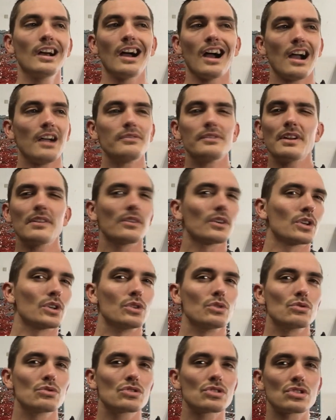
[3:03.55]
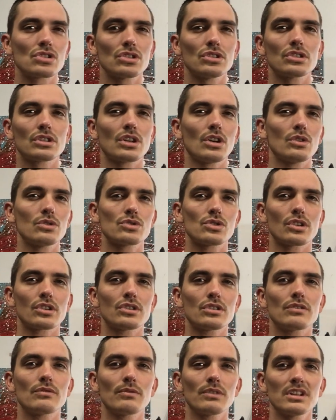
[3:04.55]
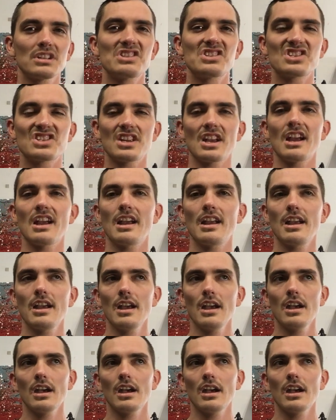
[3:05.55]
I've never used silicone, so I couldn't really say